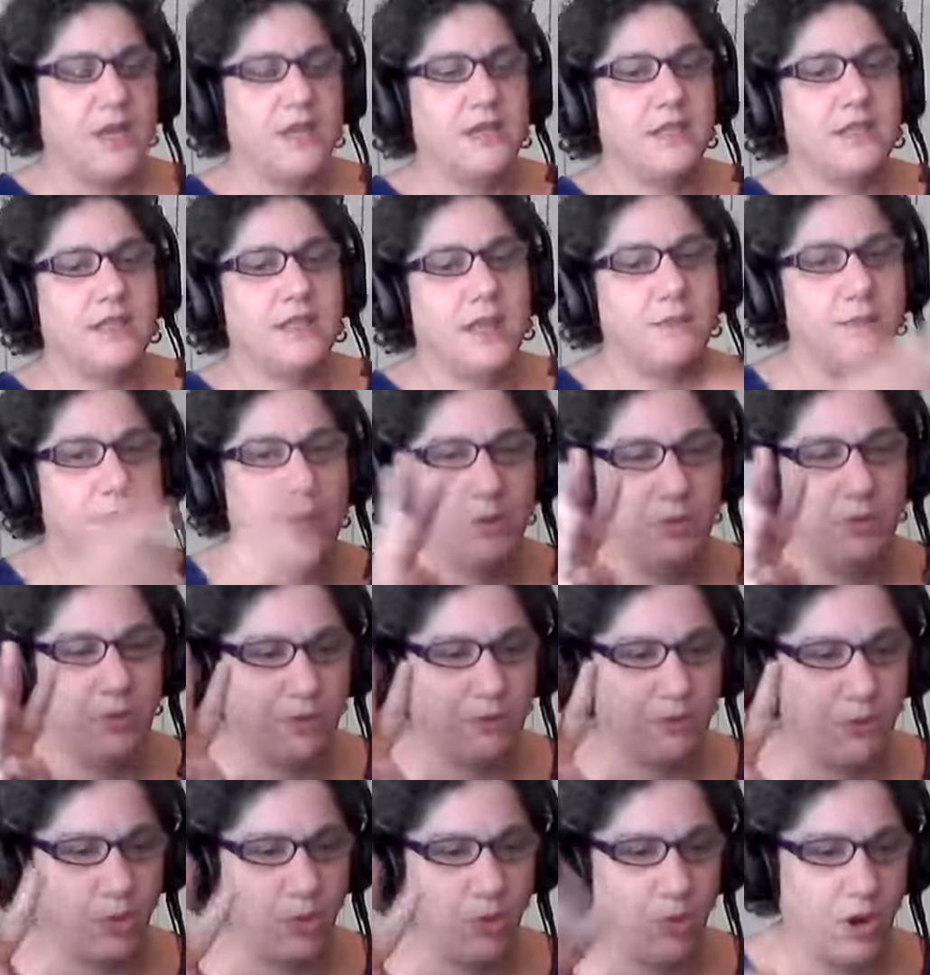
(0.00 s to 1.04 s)
Step number
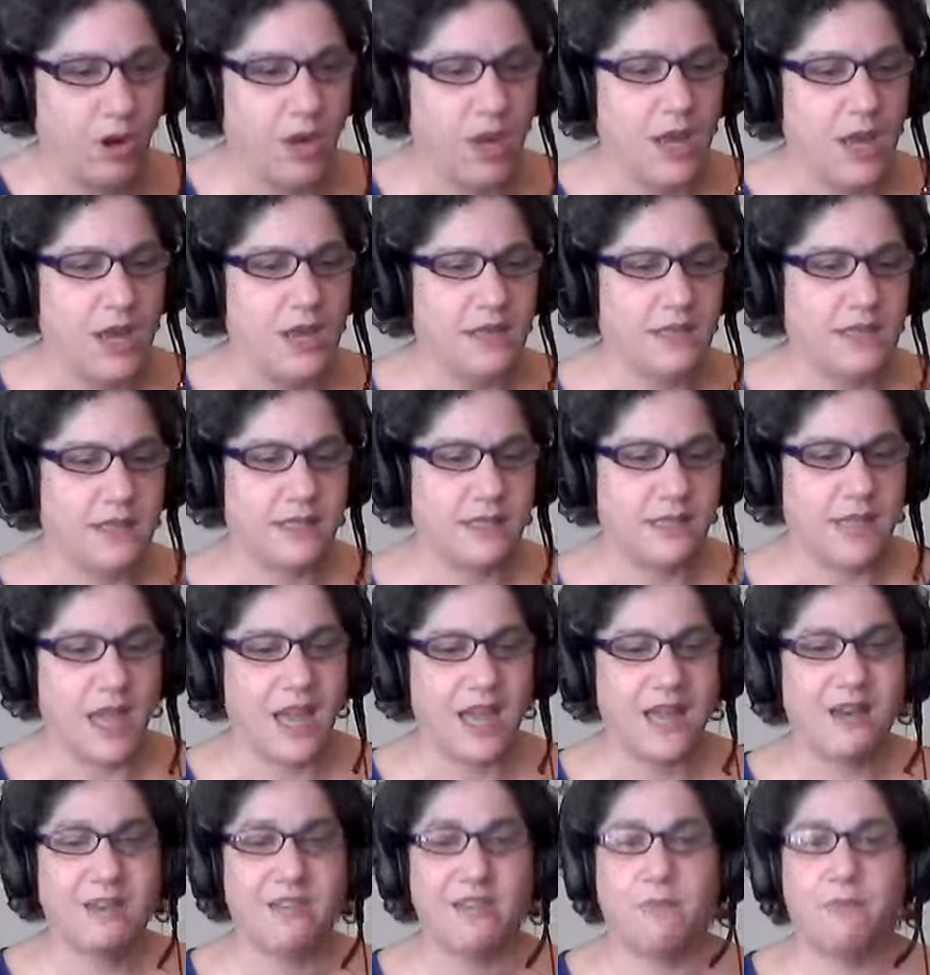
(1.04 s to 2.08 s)
4,
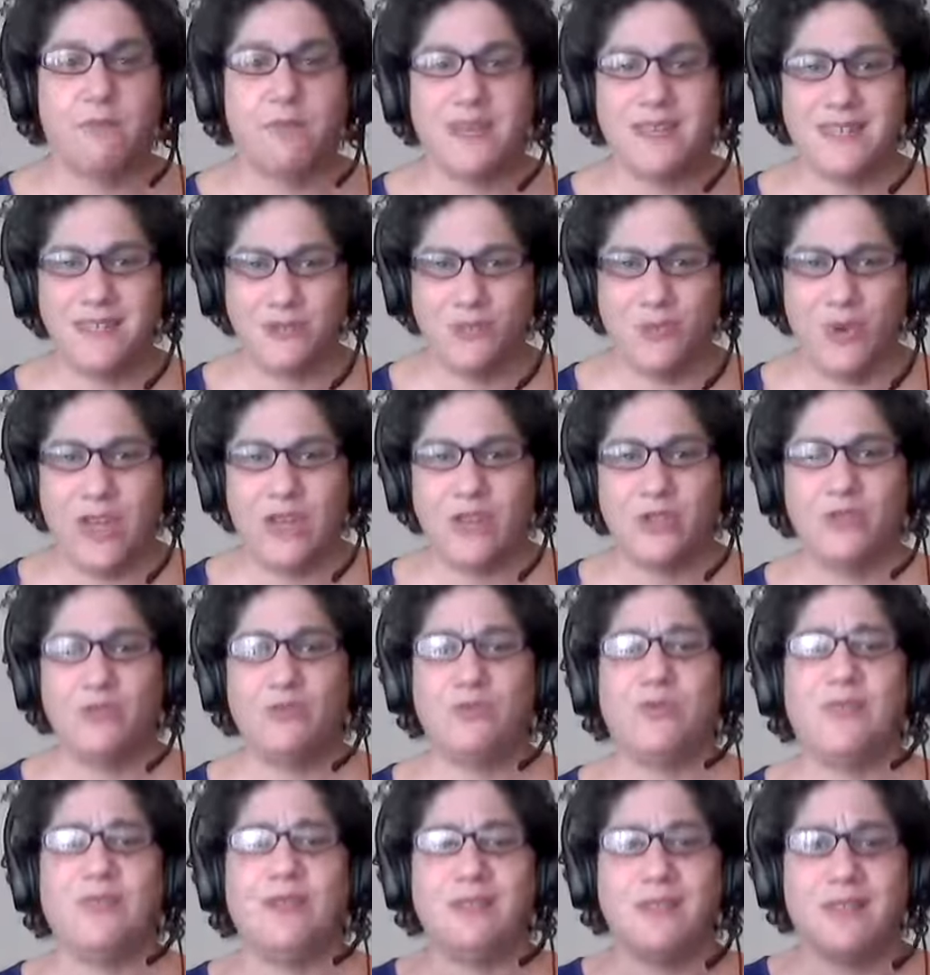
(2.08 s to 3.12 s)
decide on the best way
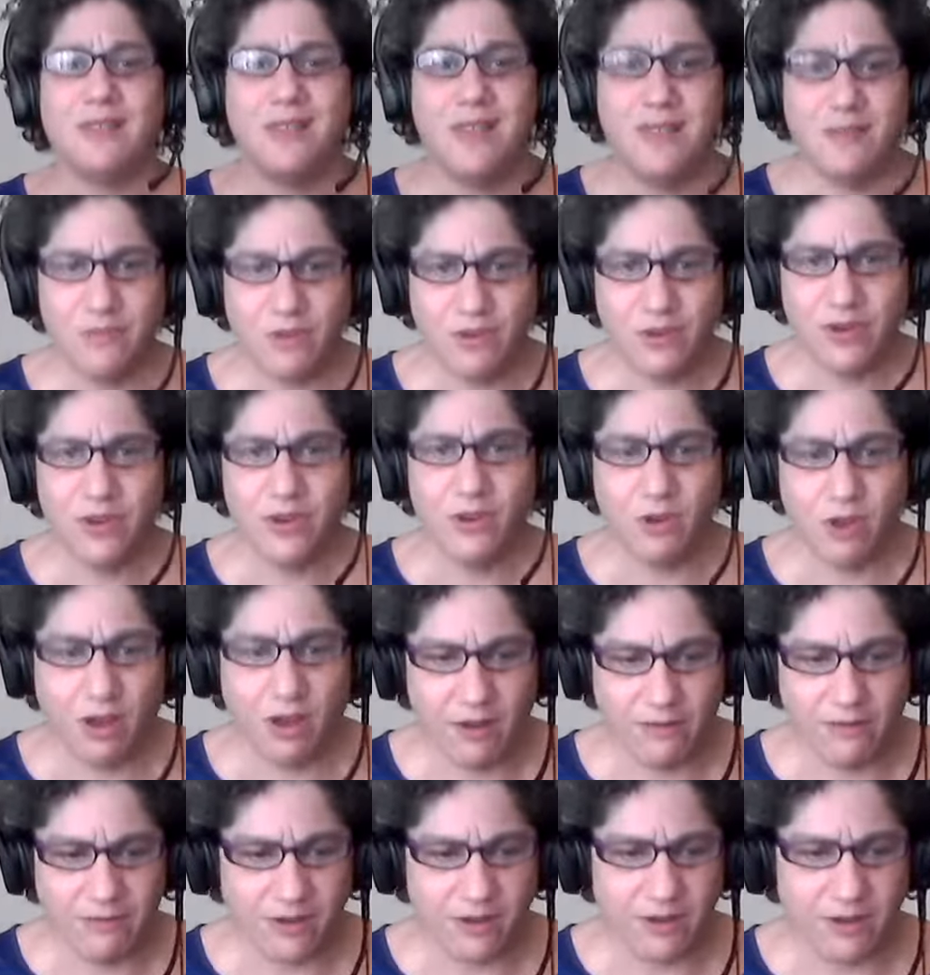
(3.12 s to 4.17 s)
to deliver your
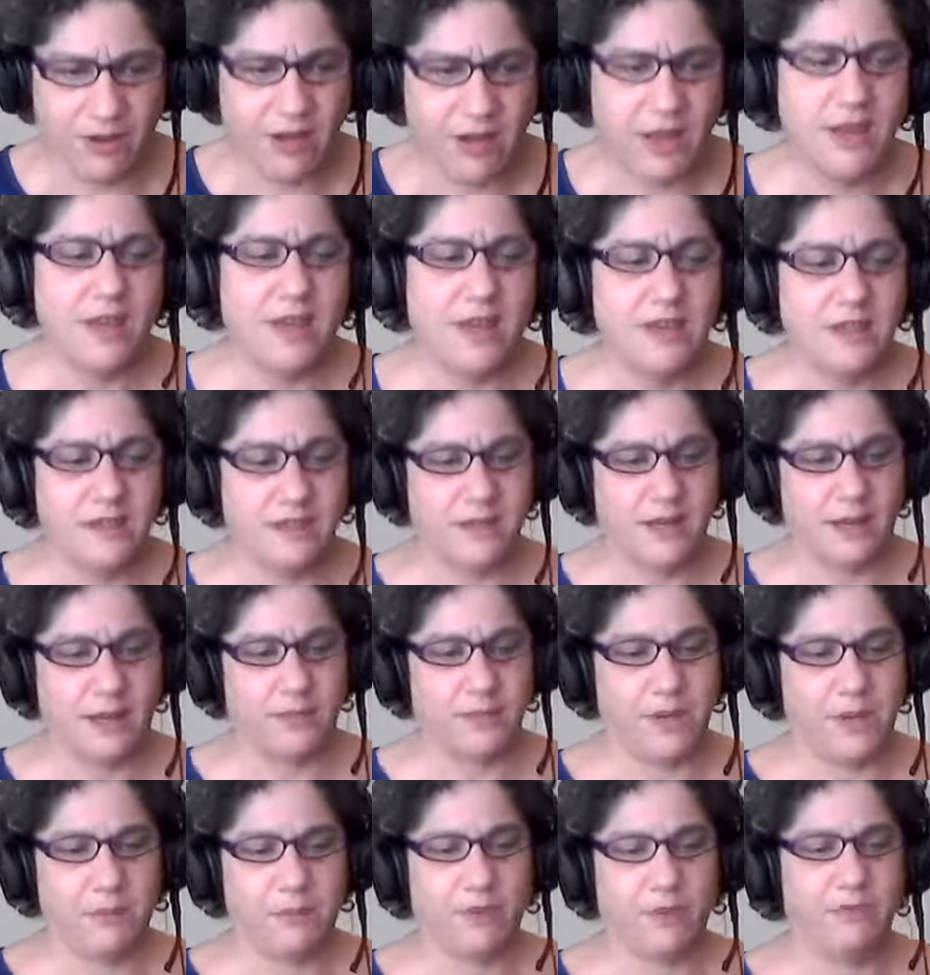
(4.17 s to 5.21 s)
offer.
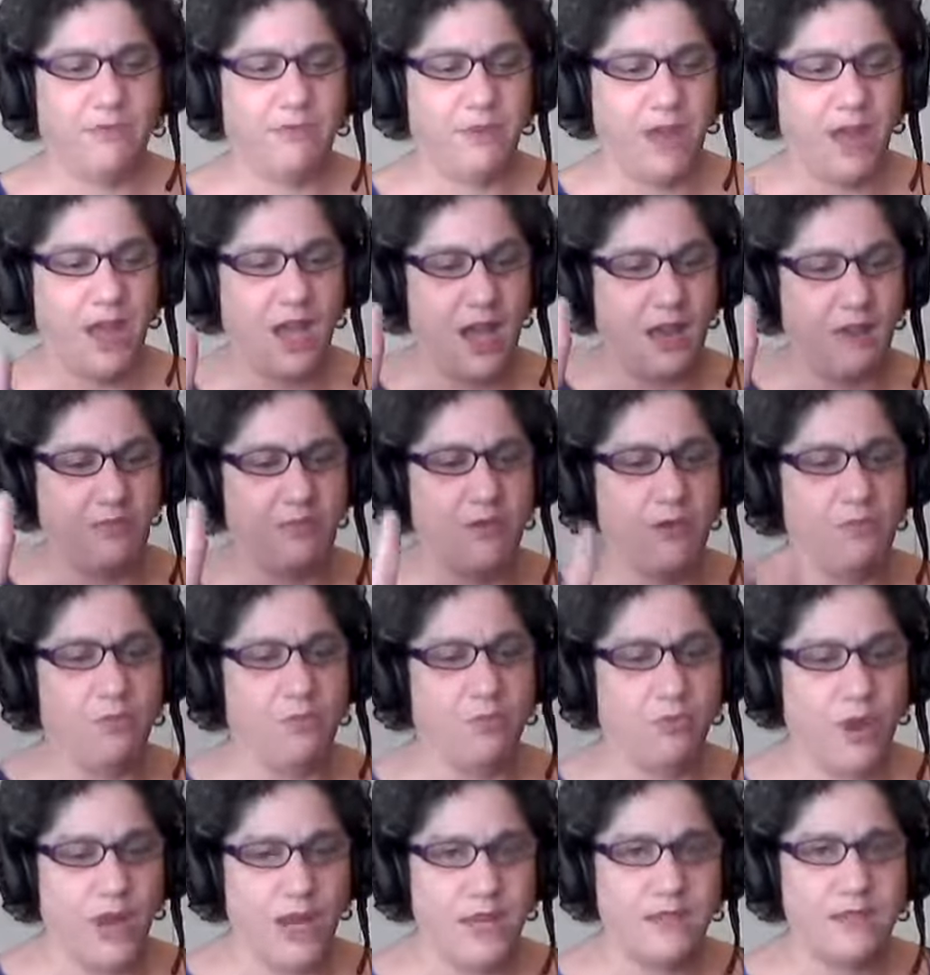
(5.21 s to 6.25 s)
Step number 5,
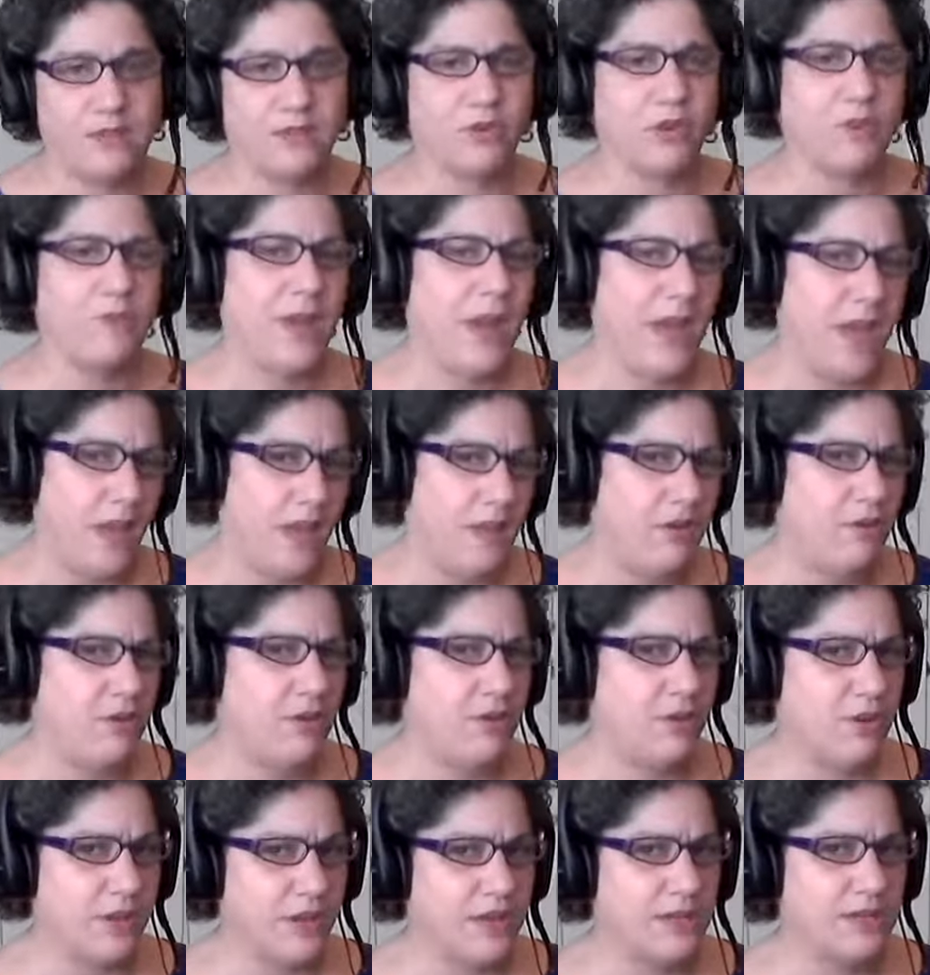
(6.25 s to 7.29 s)
brainstorm how
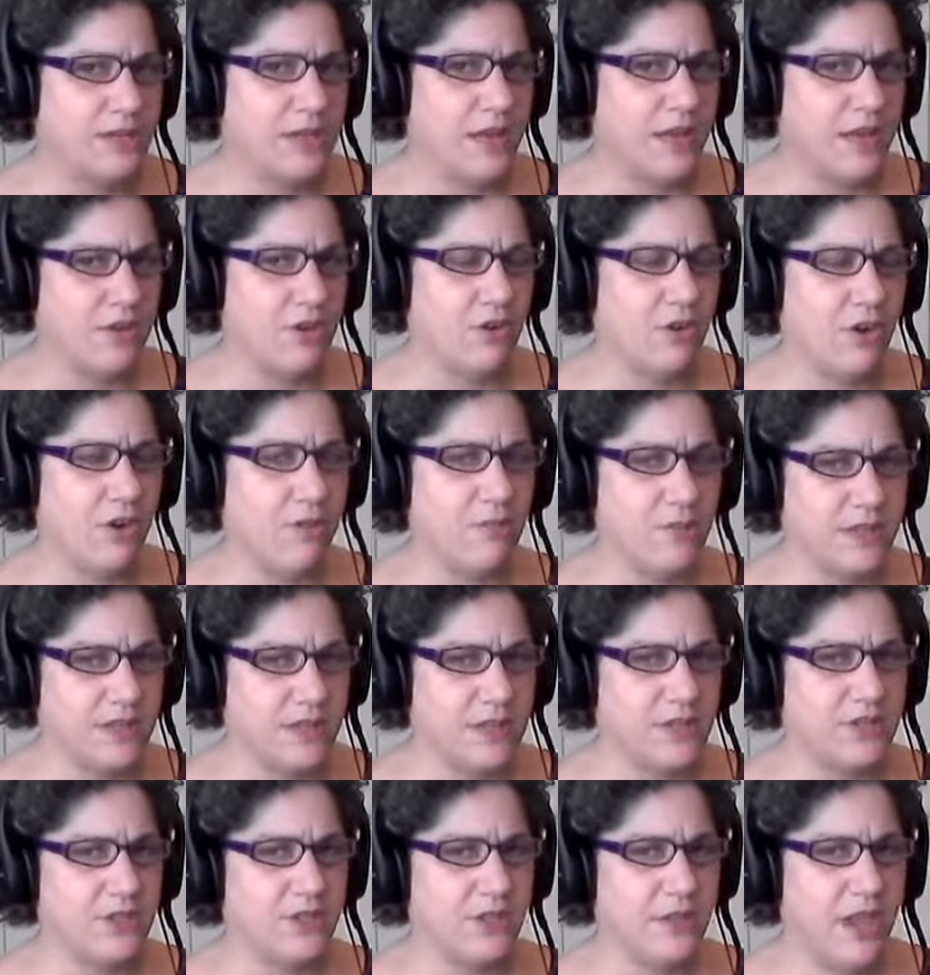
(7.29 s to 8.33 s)
you're going to tell your
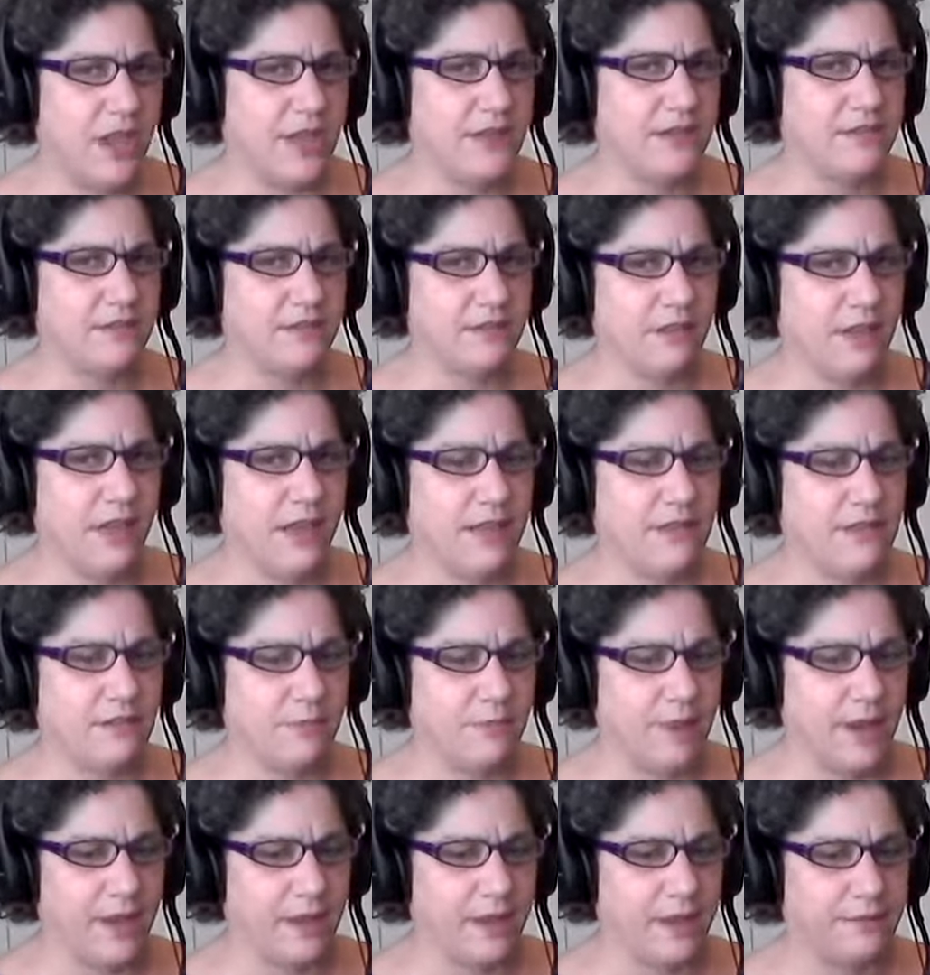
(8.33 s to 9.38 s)
potential ideal clients
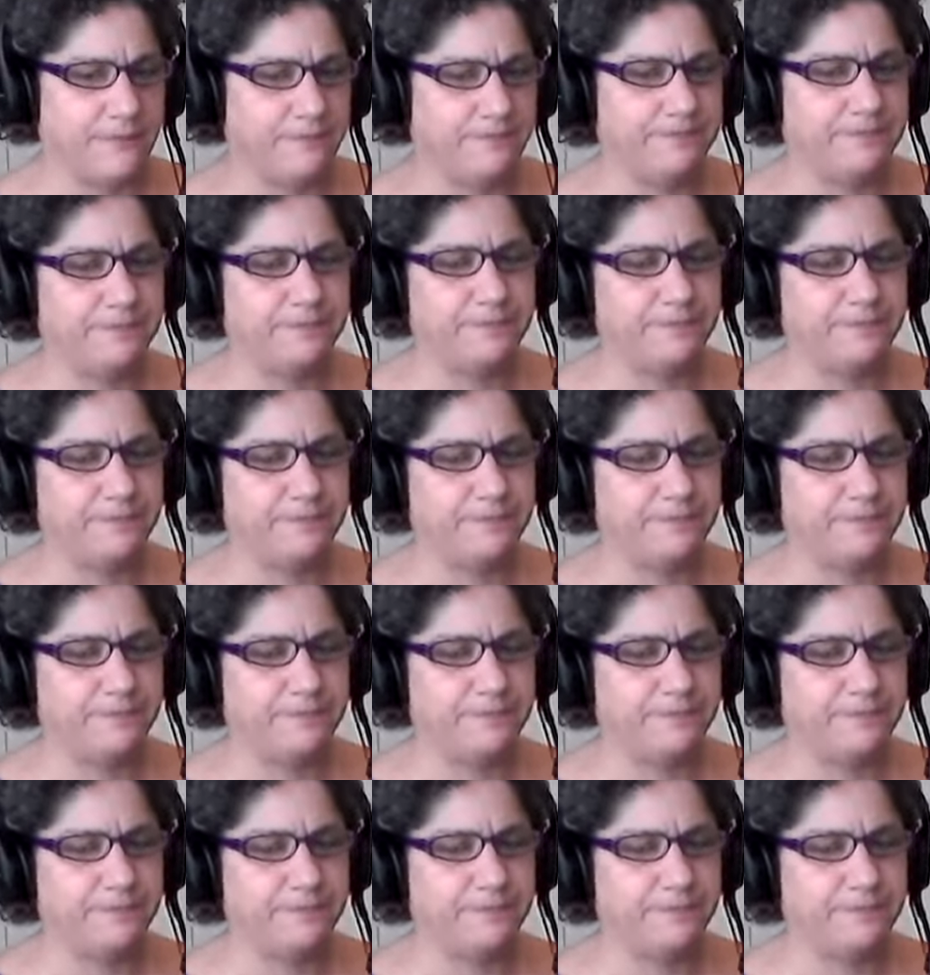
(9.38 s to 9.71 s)
about it.